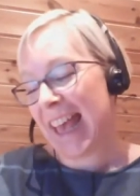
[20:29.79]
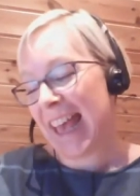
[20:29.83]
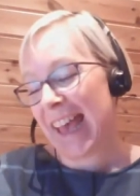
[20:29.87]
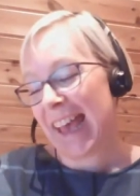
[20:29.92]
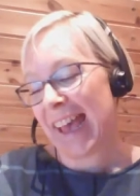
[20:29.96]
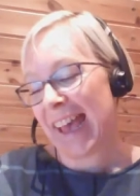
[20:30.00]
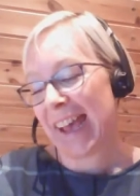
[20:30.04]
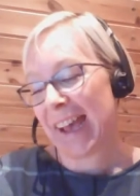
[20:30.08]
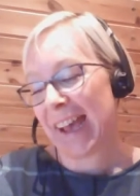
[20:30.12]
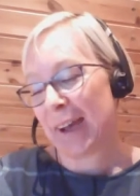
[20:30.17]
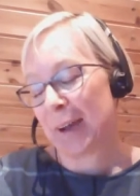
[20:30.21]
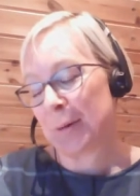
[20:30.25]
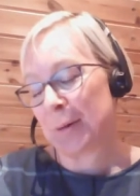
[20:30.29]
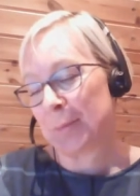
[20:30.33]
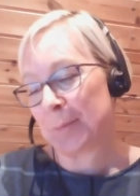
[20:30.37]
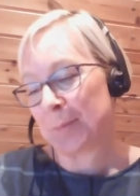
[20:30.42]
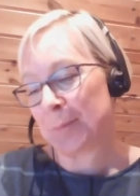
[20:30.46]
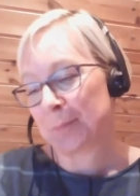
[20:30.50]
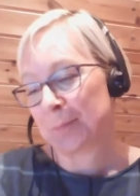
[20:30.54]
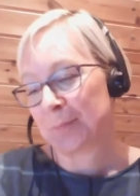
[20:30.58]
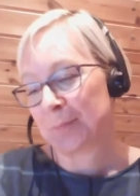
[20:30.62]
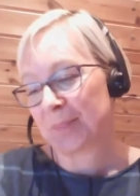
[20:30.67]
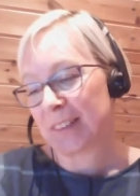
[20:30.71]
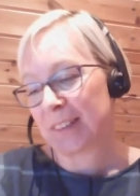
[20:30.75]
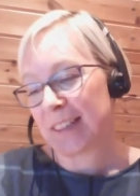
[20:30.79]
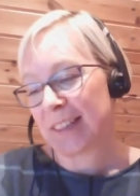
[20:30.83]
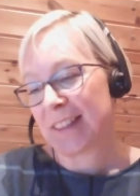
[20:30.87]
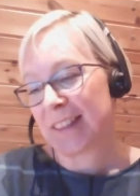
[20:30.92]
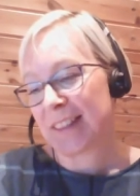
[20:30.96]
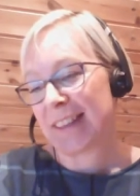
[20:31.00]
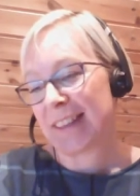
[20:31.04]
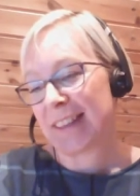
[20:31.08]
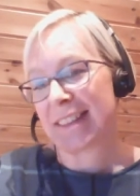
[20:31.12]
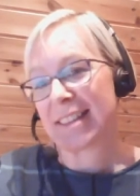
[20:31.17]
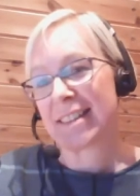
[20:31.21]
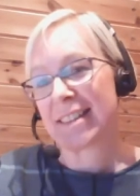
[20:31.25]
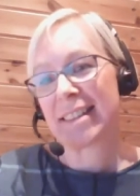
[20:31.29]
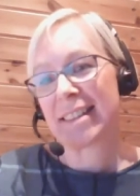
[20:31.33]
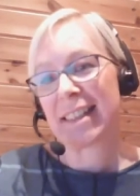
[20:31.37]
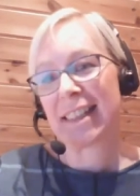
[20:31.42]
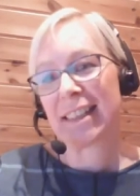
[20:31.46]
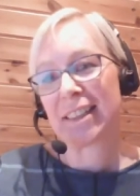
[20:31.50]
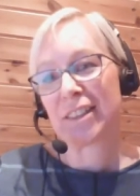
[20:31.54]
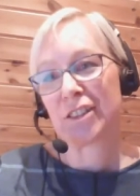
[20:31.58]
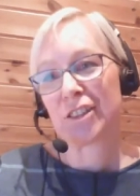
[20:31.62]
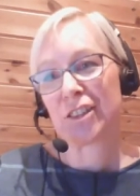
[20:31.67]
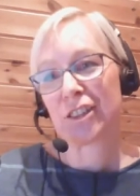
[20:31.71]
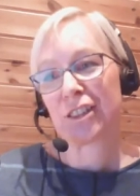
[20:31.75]
um, these
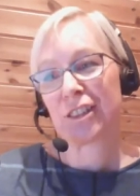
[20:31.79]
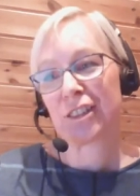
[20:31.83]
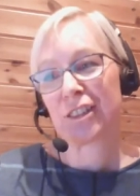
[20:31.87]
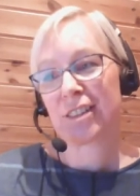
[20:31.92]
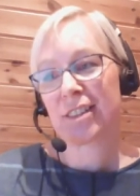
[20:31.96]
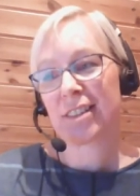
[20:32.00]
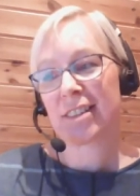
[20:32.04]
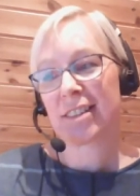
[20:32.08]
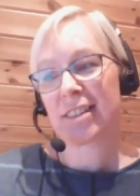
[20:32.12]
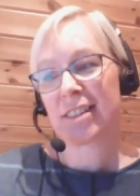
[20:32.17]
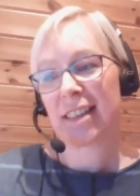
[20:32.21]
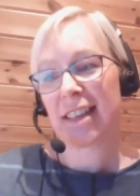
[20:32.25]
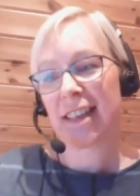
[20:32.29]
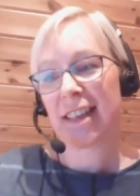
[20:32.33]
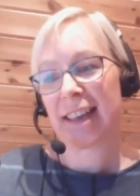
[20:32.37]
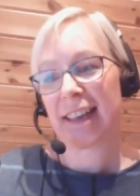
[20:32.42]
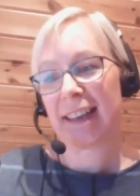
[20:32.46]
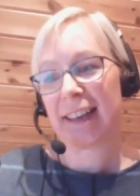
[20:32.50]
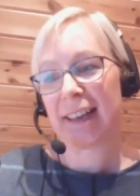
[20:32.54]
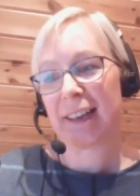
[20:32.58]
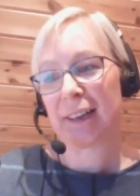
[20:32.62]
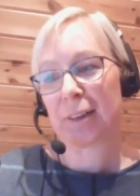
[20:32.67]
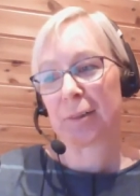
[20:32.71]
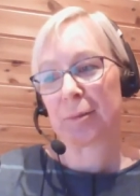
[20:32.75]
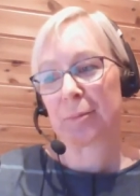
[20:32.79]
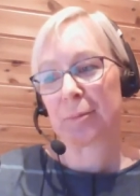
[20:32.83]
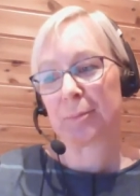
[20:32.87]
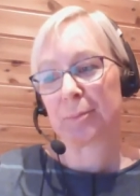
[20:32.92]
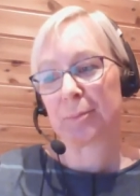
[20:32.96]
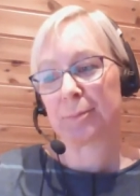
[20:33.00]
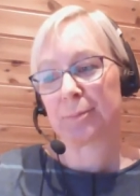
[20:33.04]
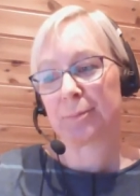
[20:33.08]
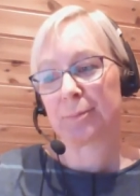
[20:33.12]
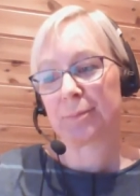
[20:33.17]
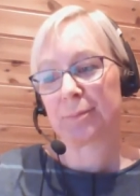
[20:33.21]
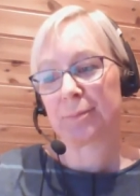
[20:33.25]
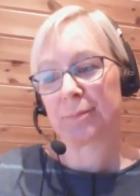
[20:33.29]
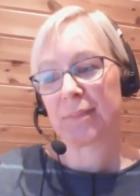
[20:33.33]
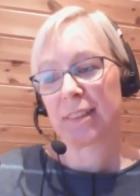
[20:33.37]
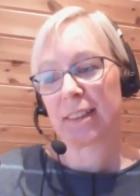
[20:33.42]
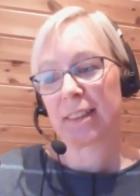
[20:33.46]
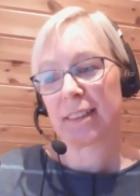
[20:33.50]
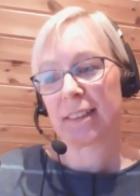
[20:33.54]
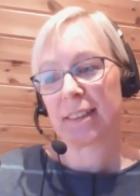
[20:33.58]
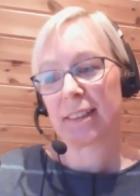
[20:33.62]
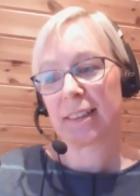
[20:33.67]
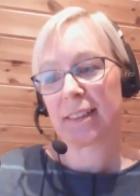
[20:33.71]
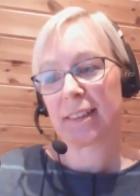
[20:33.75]
teachers, um,
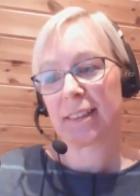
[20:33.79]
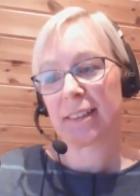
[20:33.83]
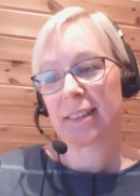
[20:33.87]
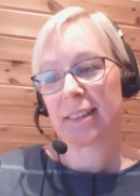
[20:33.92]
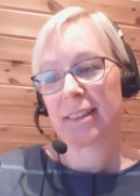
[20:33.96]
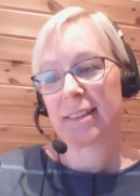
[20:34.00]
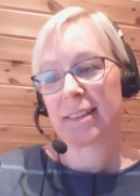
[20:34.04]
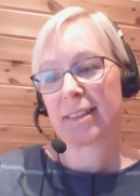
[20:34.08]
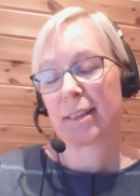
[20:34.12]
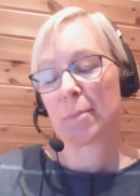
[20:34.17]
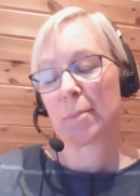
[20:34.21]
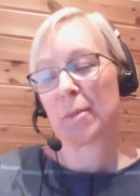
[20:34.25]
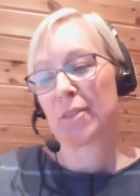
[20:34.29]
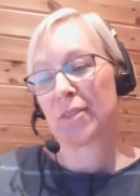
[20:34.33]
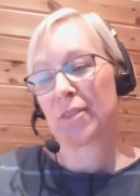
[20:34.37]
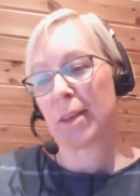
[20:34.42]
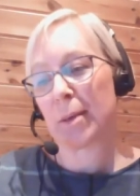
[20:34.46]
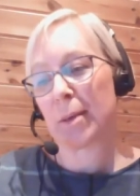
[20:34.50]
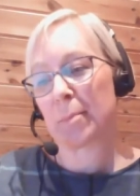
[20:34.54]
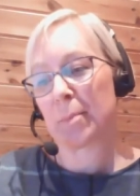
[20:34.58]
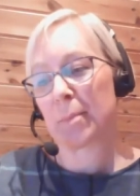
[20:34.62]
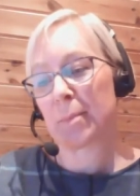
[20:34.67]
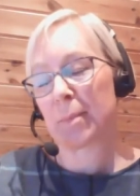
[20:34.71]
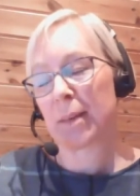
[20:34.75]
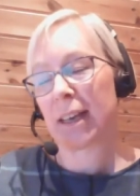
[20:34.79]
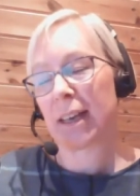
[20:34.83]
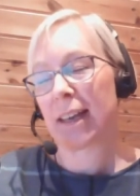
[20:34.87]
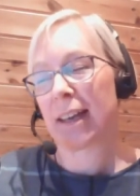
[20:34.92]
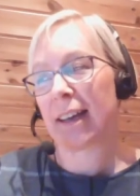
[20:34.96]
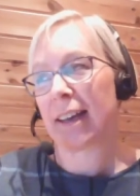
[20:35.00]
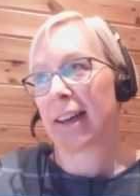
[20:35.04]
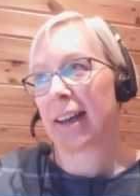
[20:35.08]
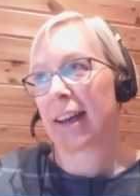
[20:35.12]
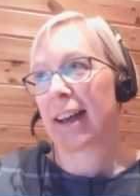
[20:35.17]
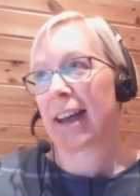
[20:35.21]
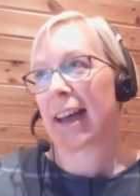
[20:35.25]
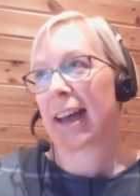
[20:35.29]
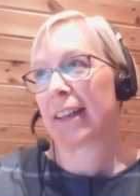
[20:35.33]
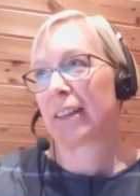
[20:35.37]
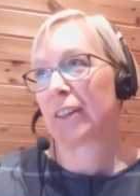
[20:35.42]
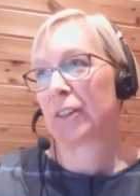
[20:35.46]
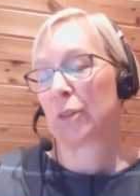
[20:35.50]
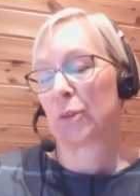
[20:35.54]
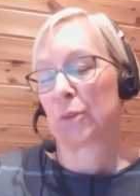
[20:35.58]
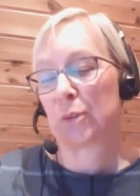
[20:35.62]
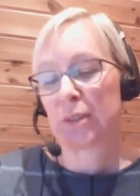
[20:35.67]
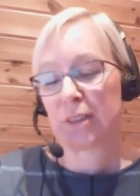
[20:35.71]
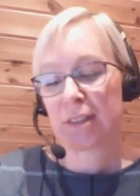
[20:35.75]
some of them uh, had
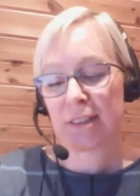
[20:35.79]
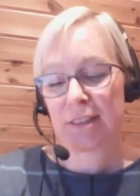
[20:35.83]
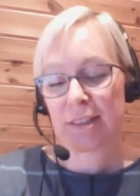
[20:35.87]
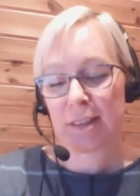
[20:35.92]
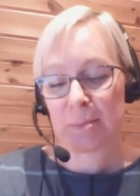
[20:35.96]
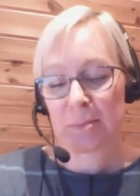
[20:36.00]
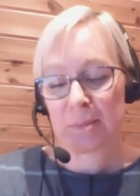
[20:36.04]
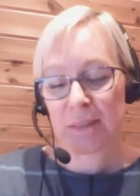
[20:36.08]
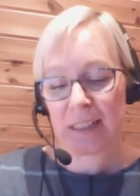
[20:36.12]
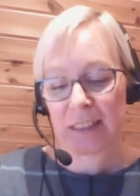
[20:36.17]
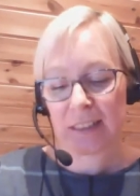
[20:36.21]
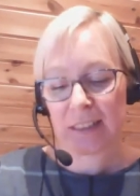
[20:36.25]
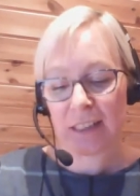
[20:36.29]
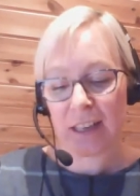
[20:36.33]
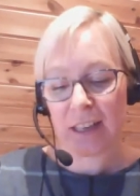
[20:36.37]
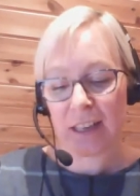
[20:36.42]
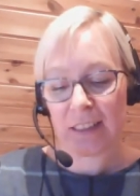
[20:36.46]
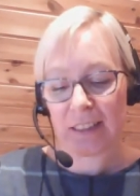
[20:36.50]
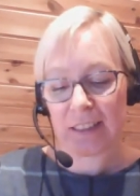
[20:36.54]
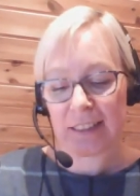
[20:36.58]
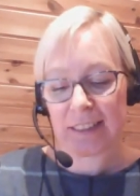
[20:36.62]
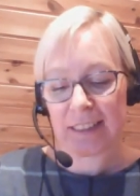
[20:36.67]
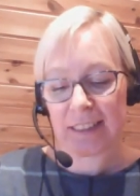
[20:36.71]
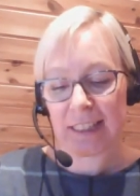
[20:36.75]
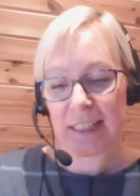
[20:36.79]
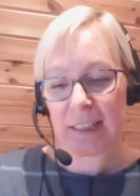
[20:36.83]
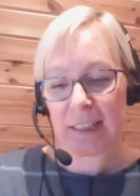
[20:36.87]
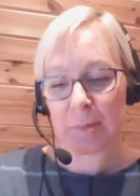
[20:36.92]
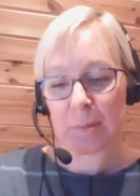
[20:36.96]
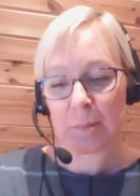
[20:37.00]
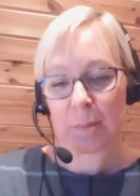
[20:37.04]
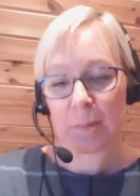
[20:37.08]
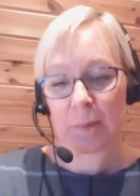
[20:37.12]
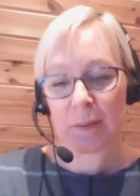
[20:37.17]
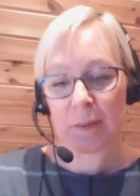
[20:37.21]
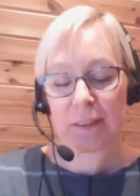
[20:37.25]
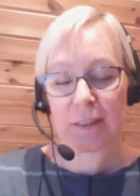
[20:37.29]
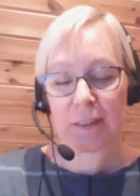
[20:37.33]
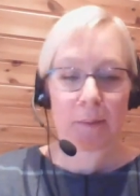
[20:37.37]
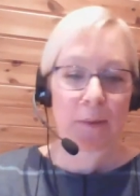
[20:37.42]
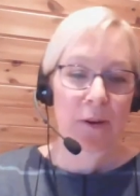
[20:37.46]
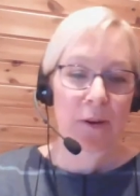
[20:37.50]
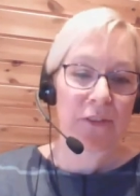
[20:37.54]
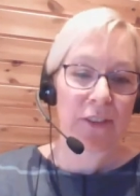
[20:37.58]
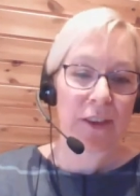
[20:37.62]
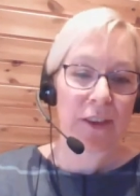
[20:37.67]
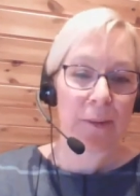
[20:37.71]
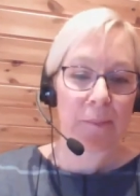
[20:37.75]
used some technology, but some
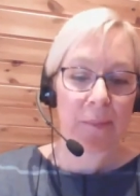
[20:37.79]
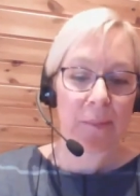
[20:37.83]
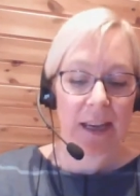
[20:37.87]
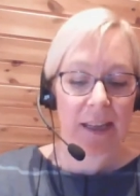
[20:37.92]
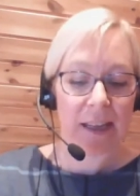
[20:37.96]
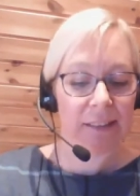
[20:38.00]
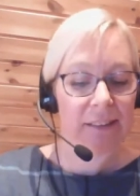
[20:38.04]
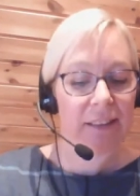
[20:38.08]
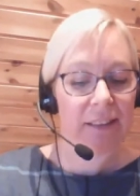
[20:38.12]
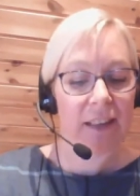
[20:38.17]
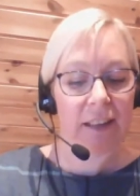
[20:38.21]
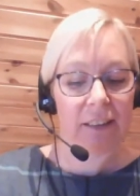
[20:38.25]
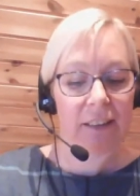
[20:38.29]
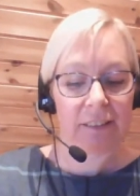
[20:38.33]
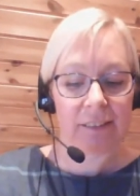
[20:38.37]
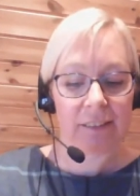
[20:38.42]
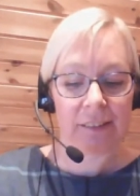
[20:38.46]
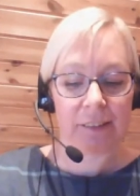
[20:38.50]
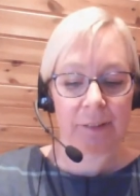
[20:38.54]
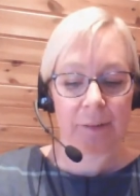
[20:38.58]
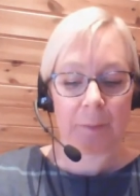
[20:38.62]
of them had not.